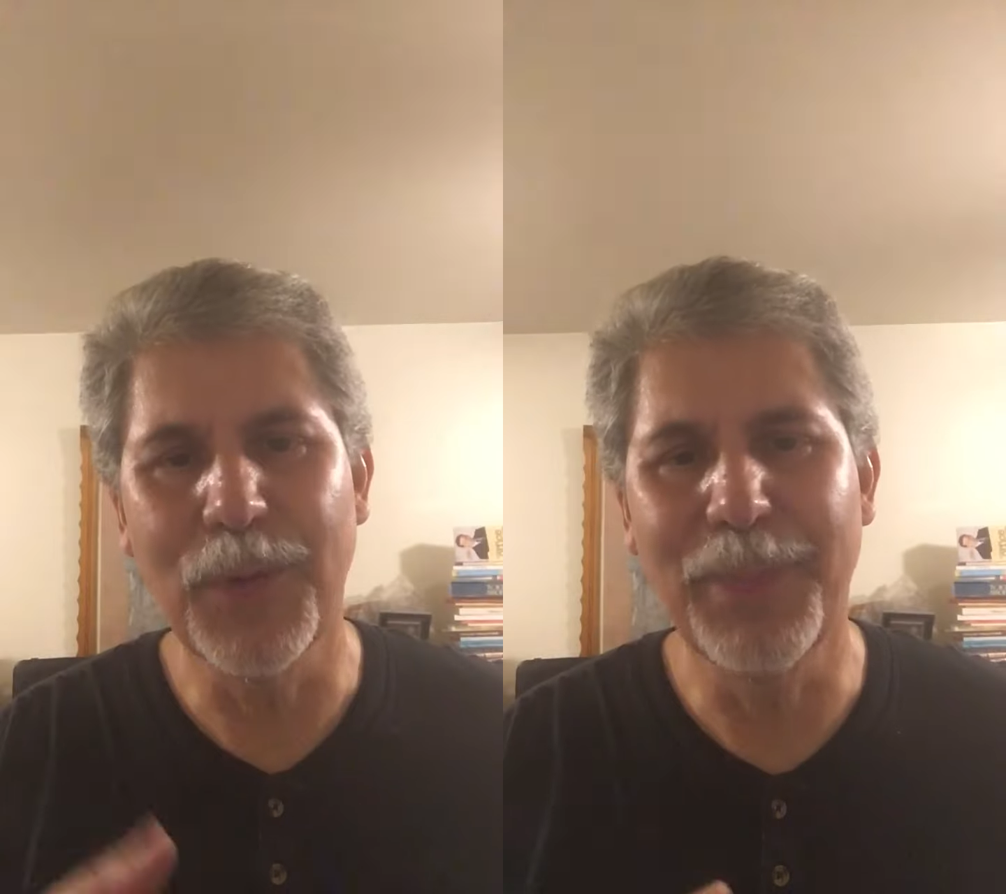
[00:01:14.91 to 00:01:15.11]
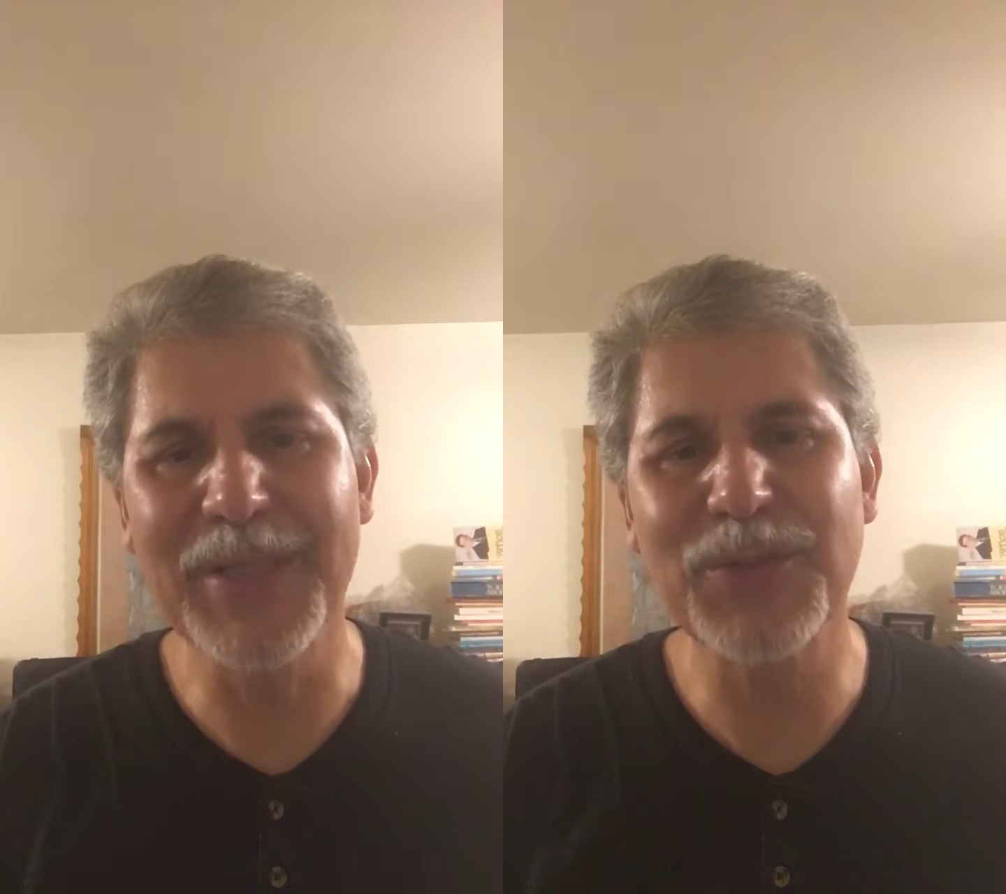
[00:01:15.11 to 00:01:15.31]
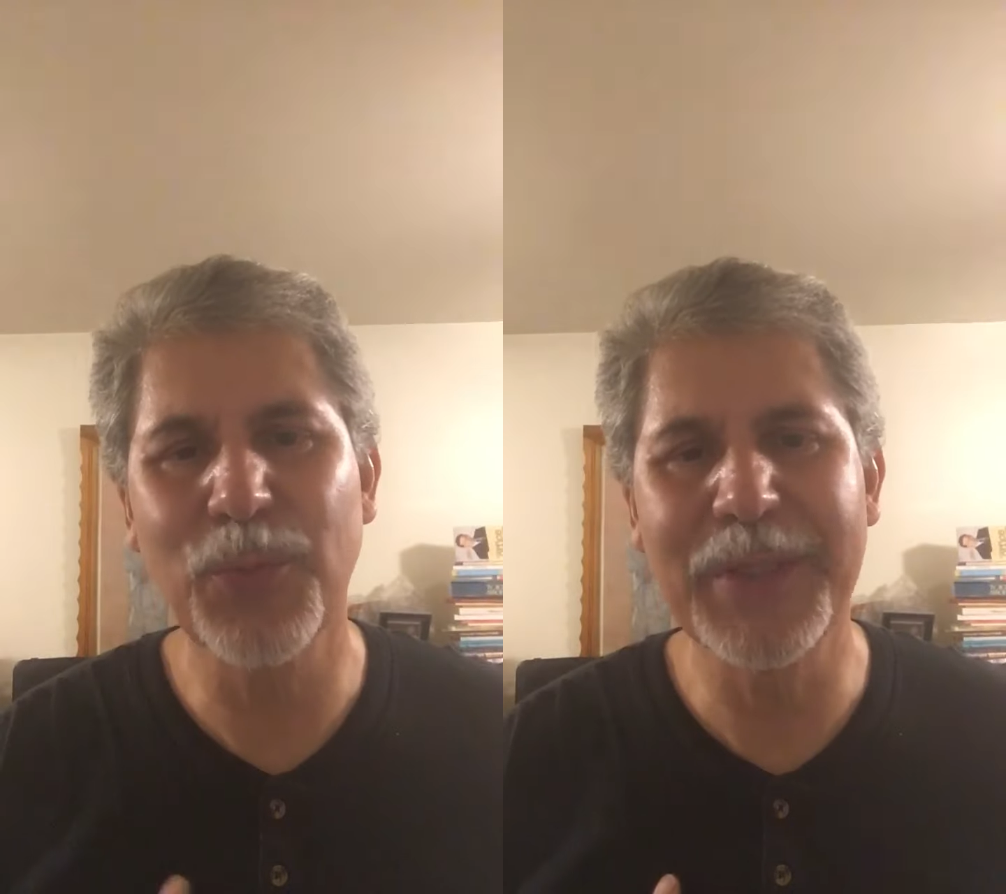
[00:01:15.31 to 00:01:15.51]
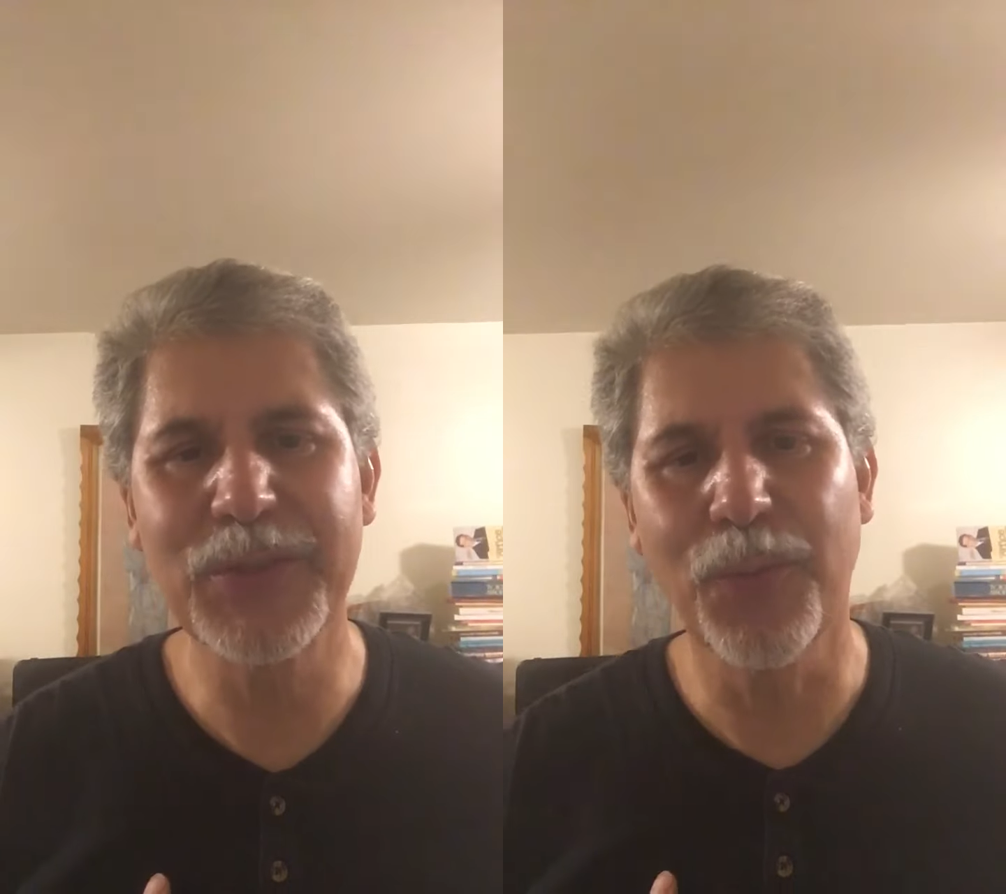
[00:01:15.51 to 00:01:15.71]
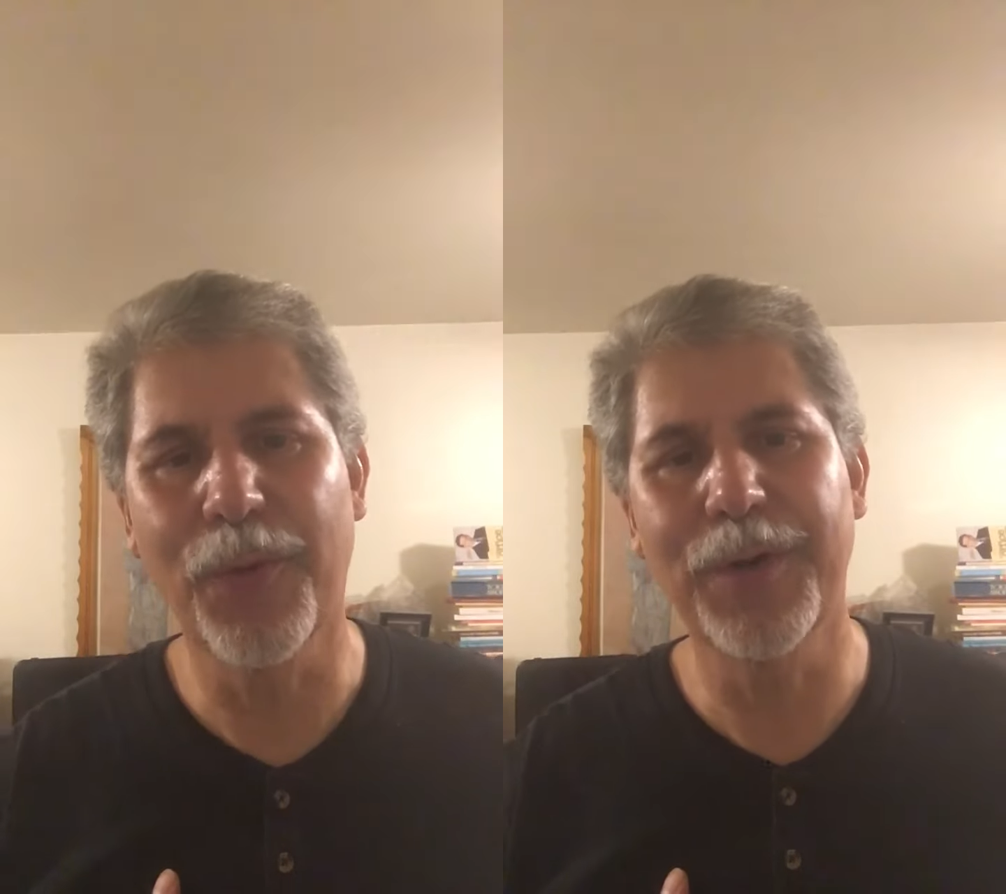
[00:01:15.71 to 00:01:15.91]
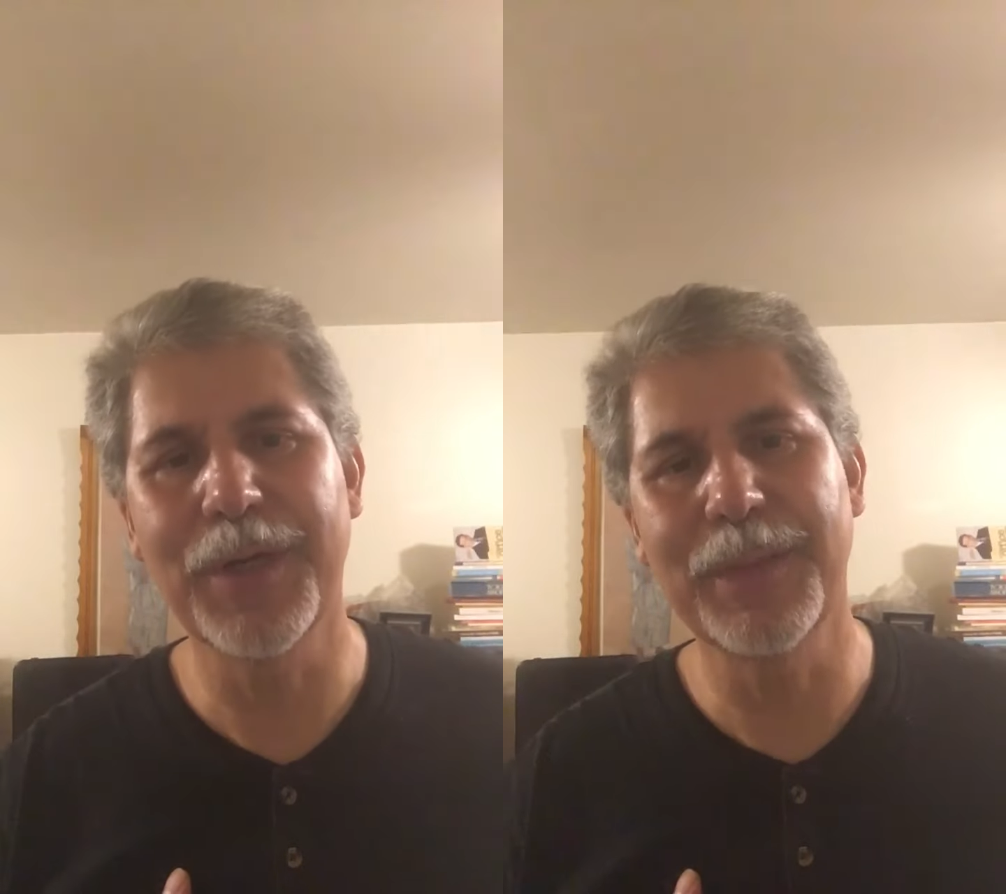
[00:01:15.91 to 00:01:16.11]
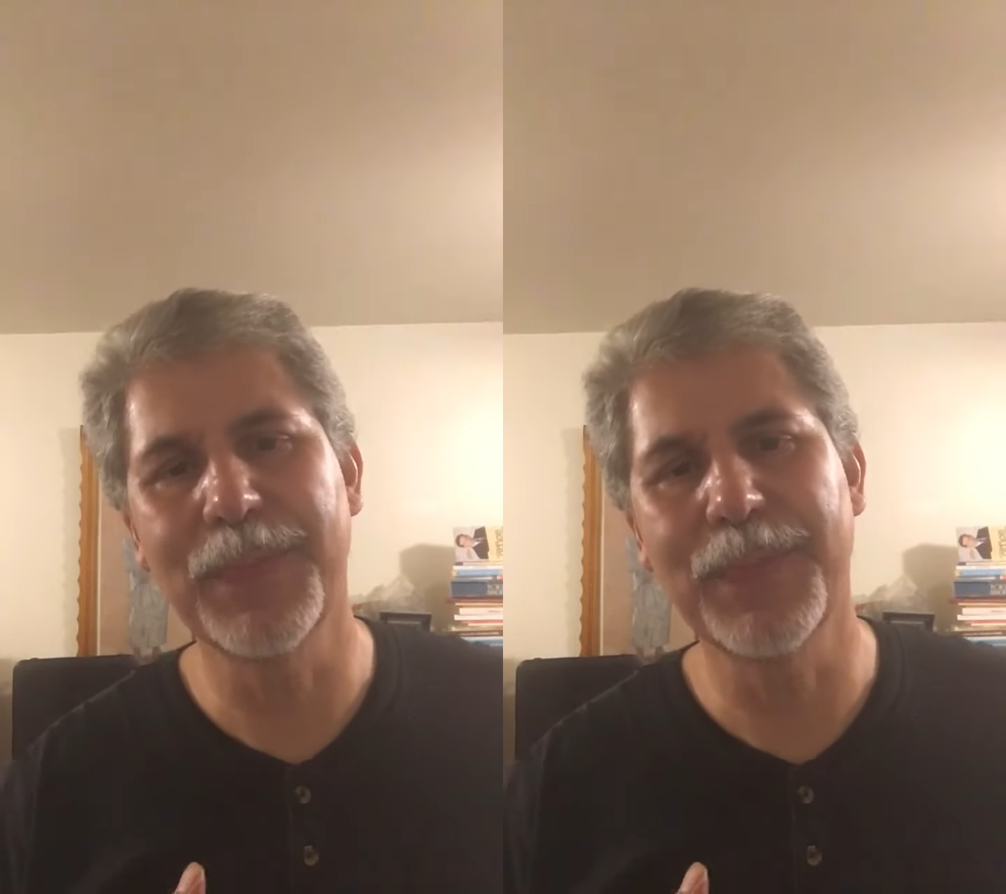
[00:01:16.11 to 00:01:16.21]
the best way to word it,